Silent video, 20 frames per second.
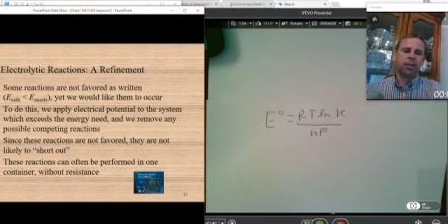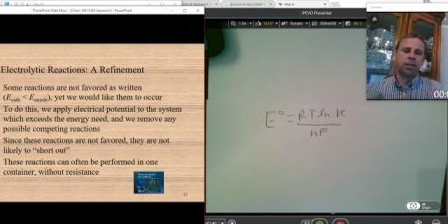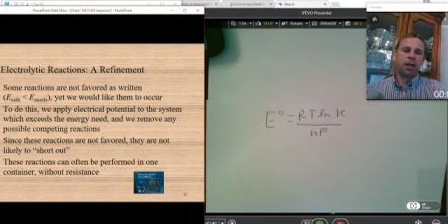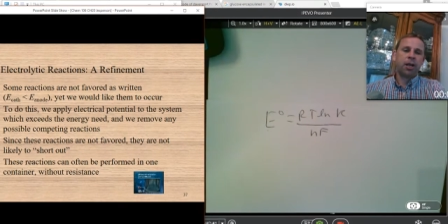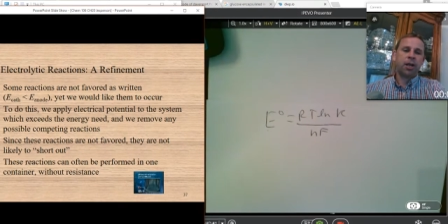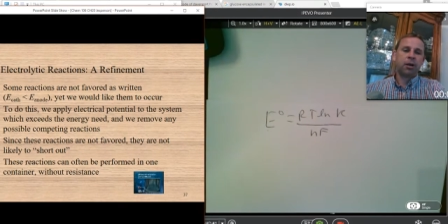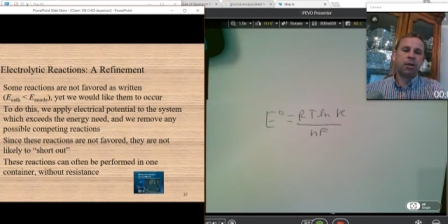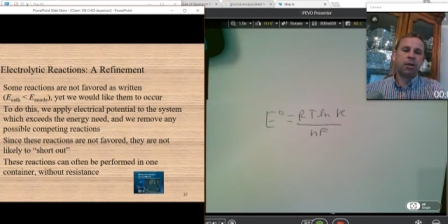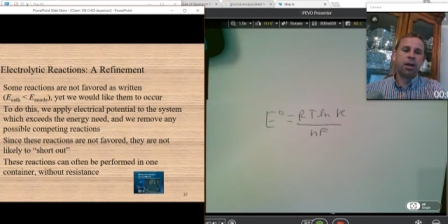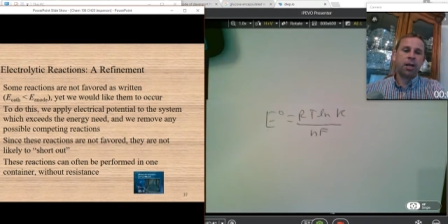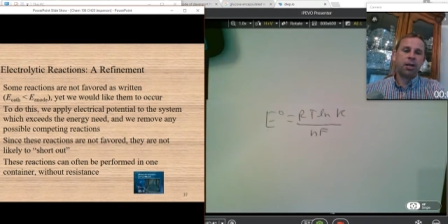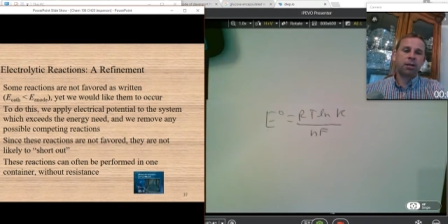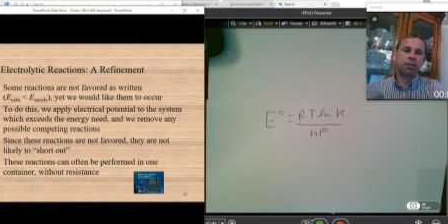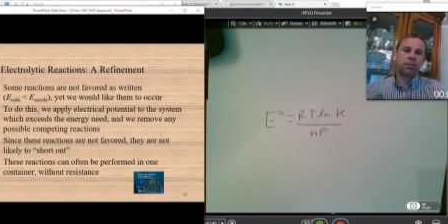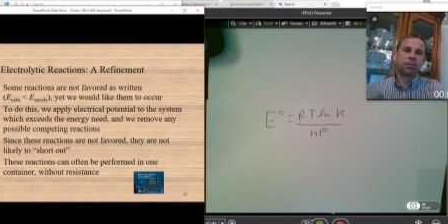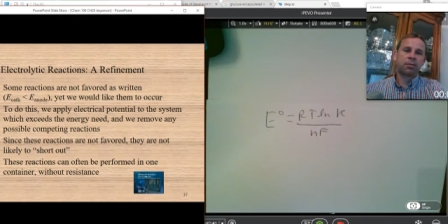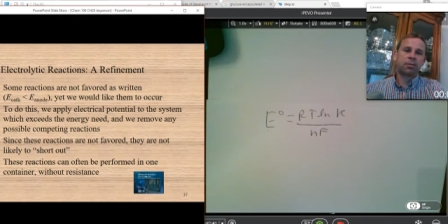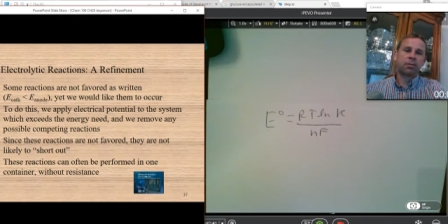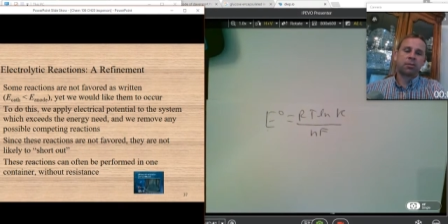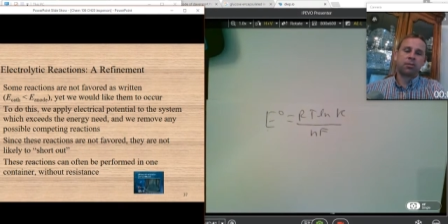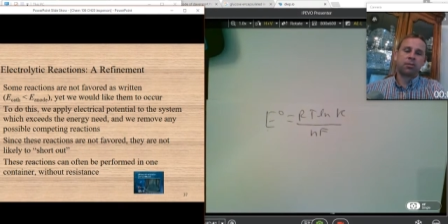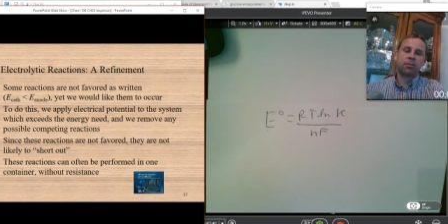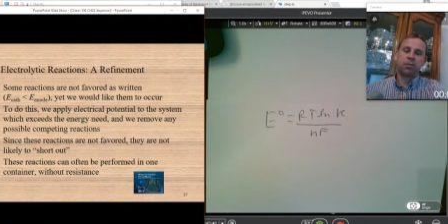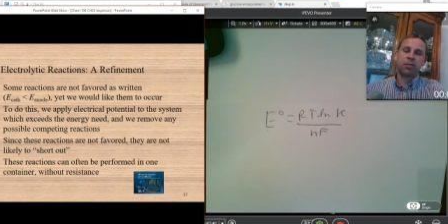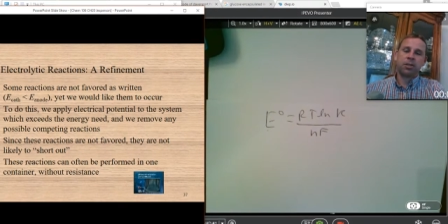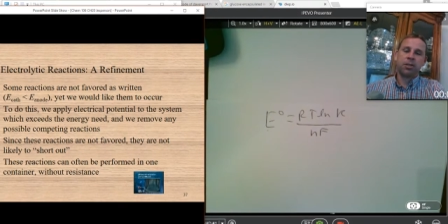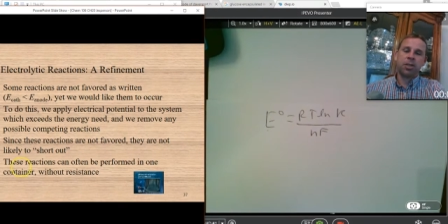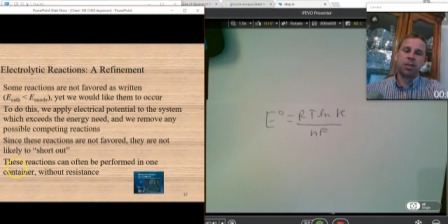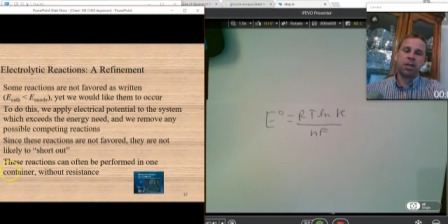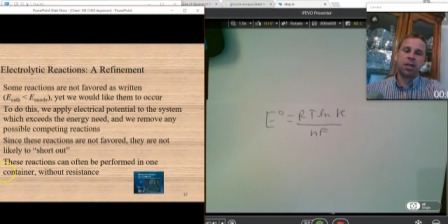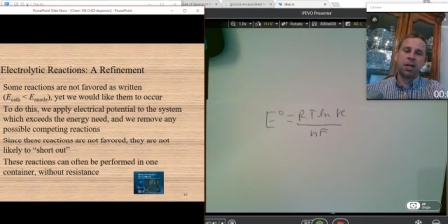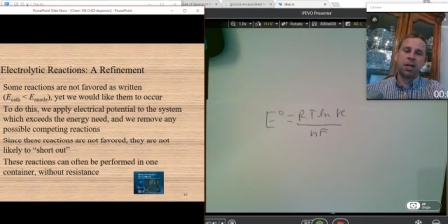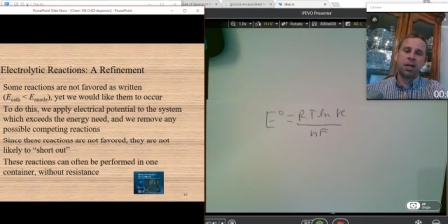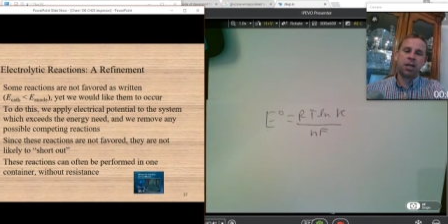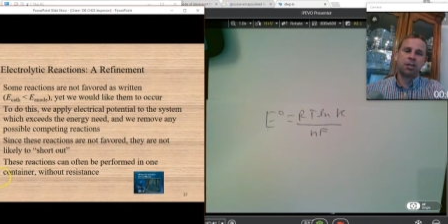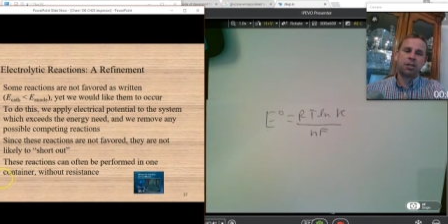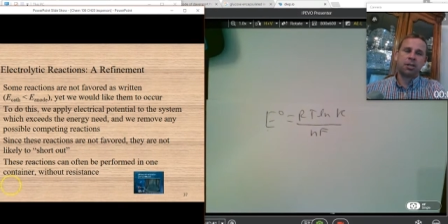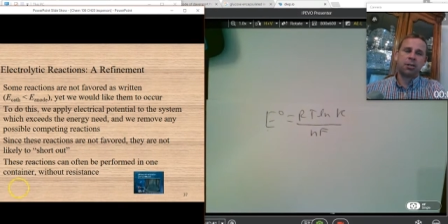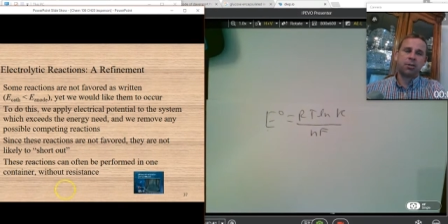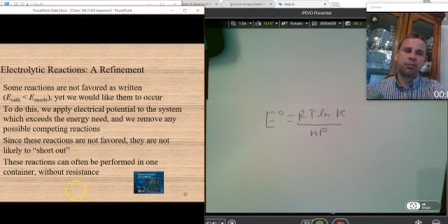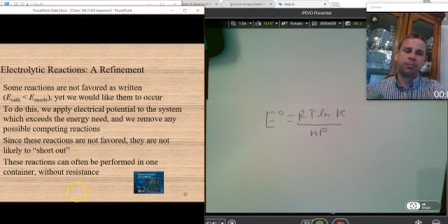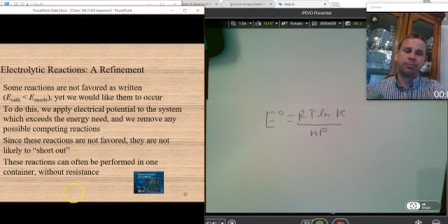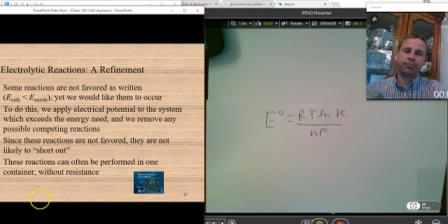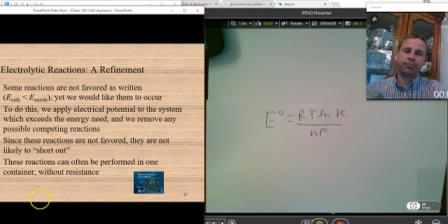All right. See you guys.